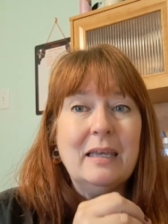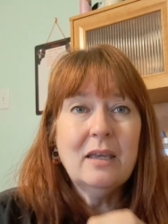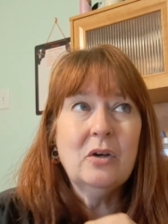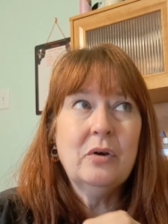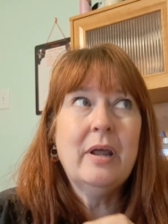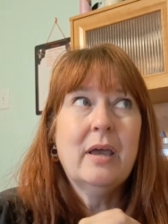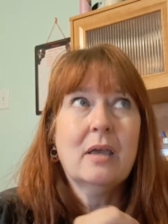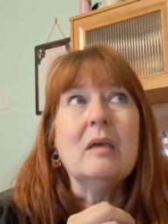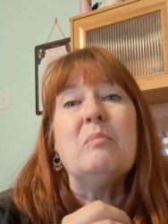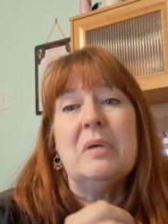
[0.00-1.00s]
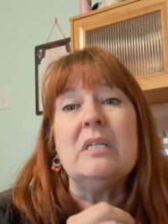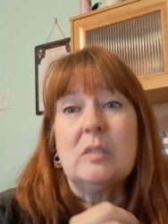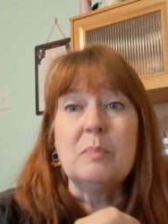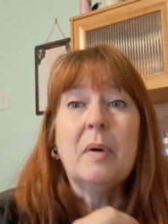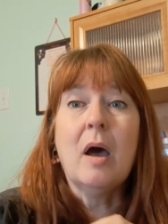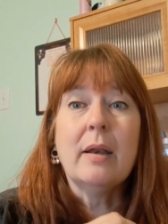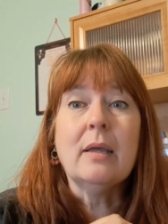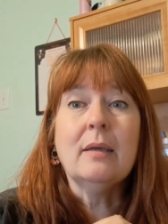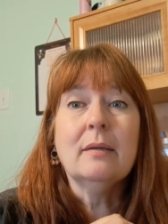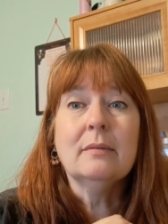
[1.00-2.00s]
internet can be
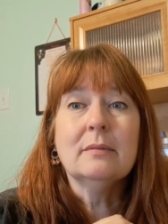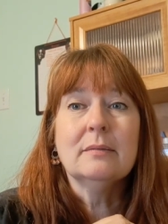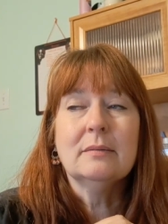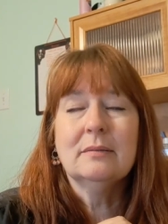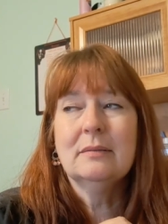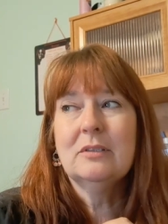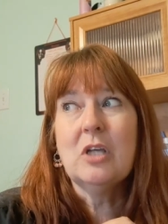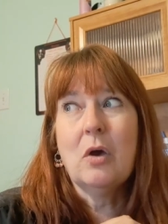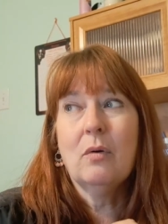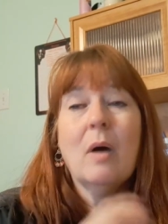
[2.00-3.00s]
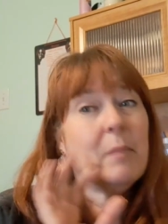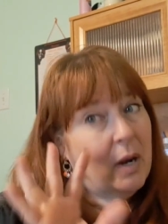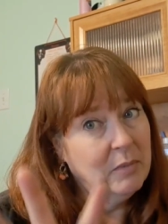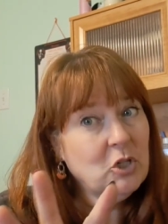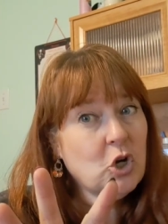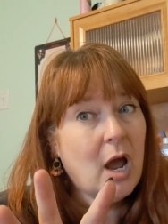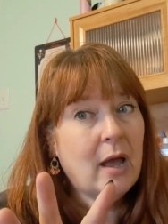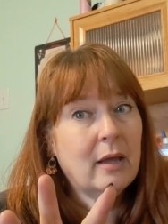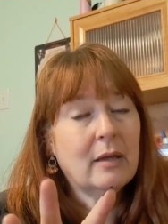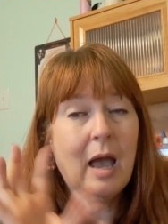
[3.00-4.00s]
spotty. So, but I'm going to try.
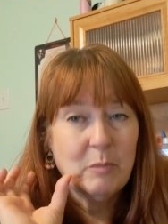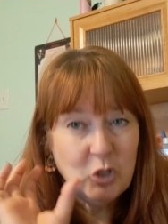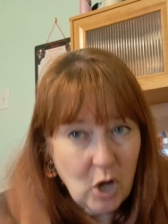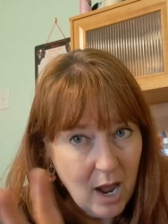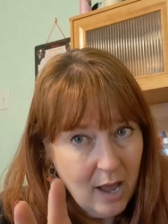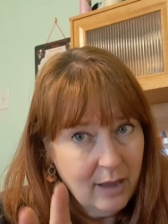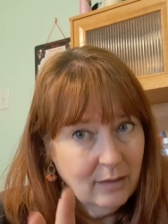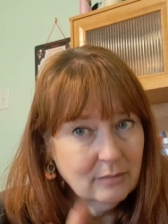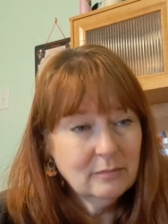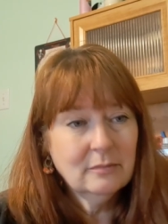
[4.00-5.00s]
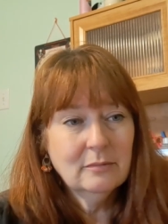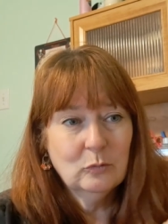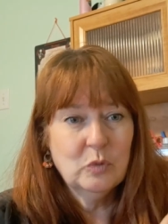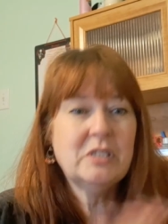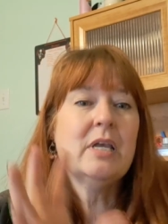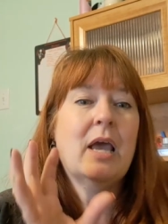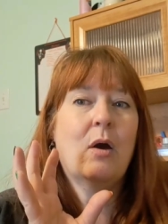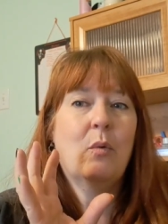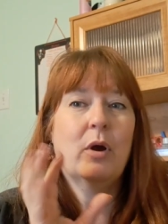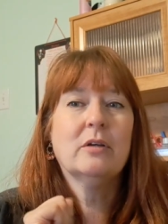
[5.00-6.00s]
I'm going to try. We'll see
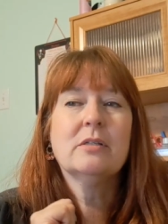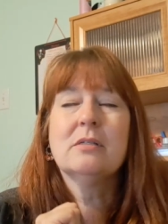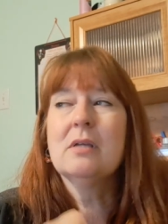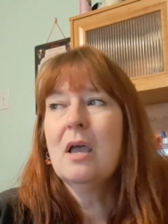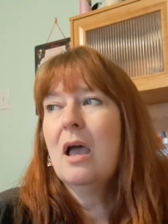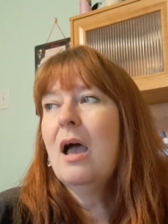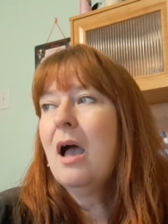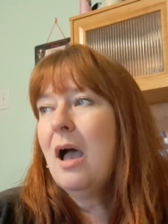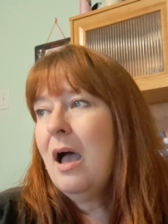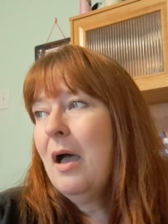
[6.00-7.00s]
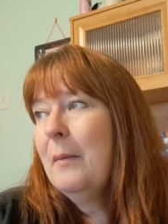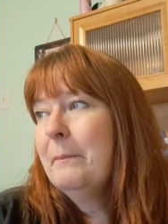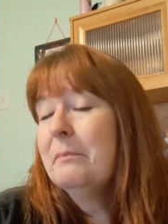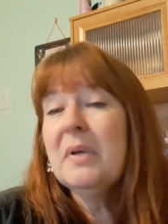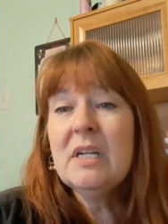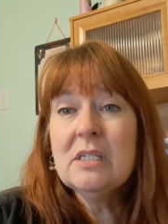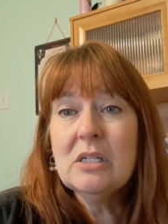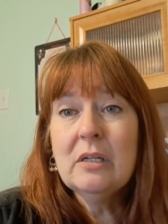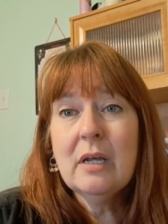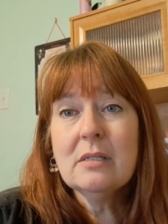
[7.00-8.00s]
how it works. Um, but
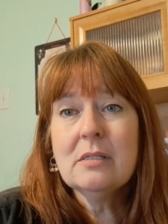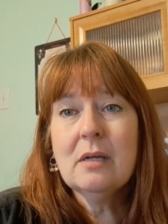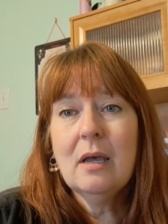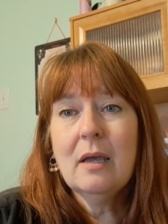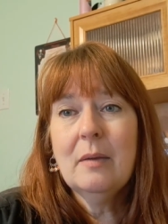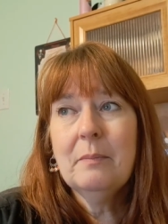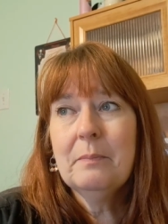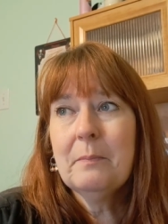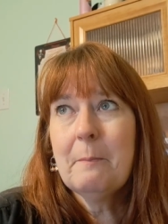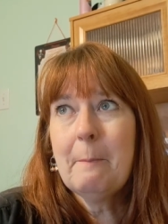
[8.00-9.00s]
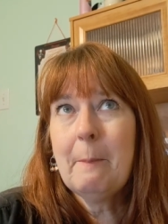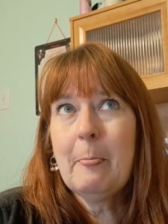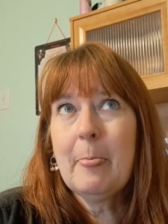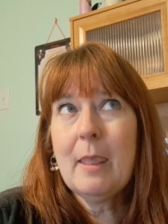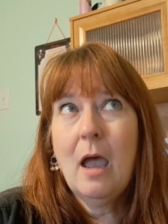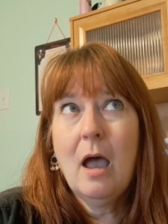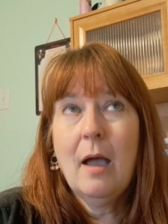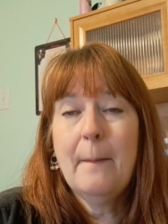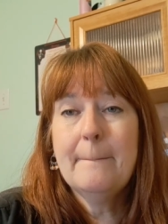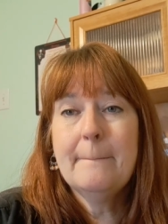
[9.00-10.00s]
until next time,
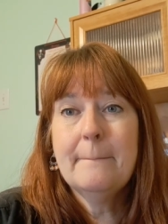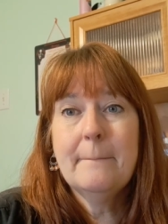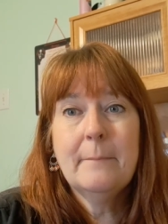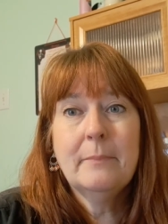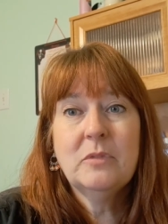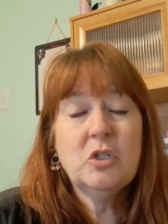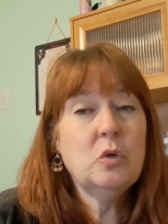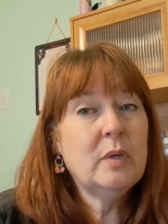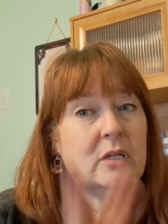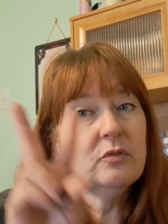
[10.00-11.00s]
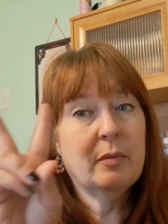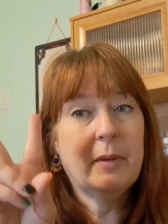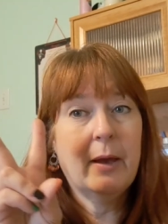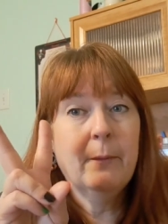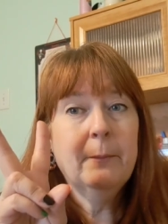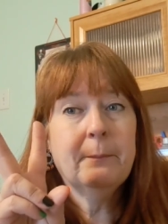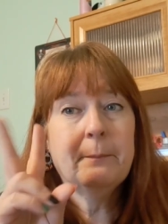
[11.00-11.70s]
um, two weeks from now,